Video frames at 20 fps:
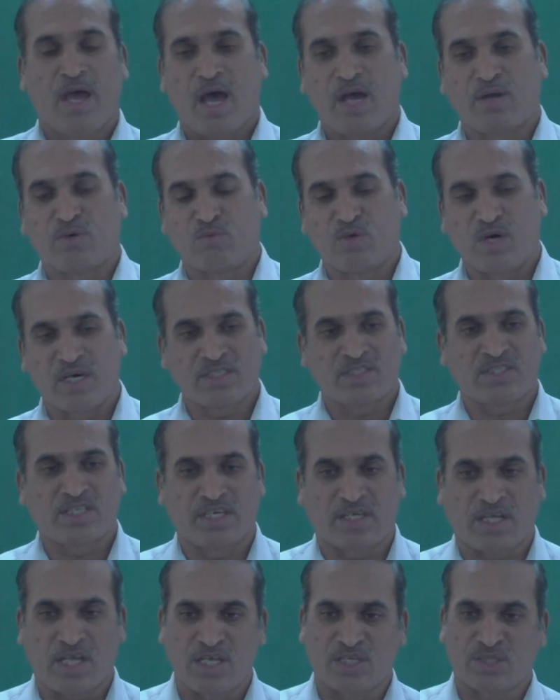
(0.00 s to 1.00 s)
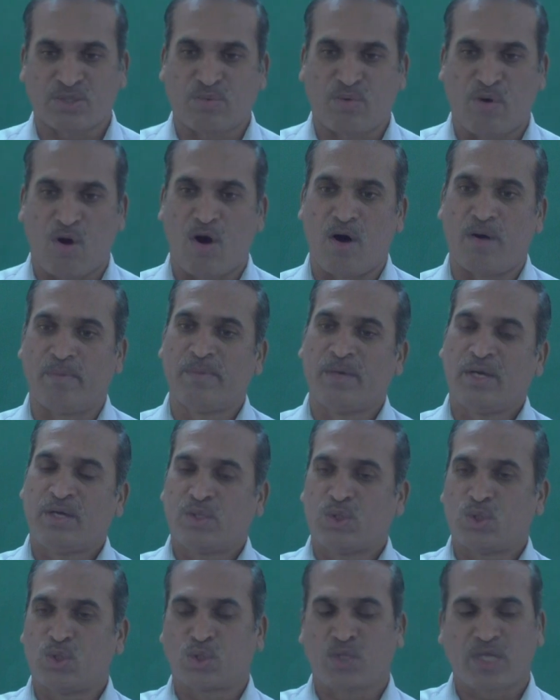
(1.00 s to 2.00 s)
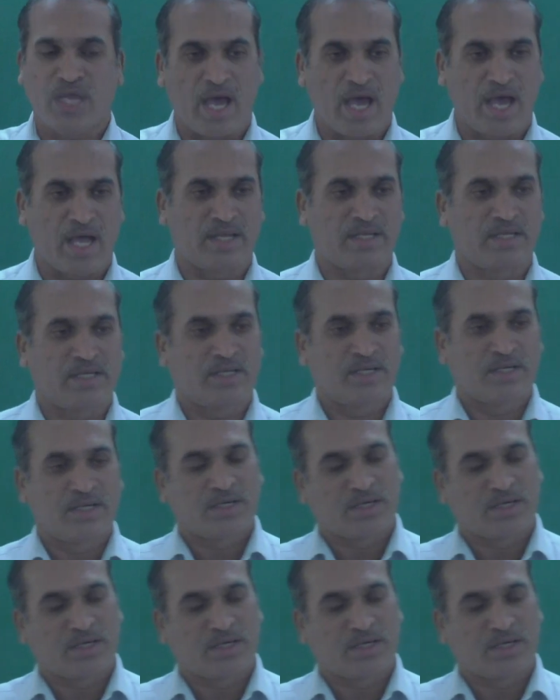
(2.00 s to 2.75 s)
and once it is formed, you can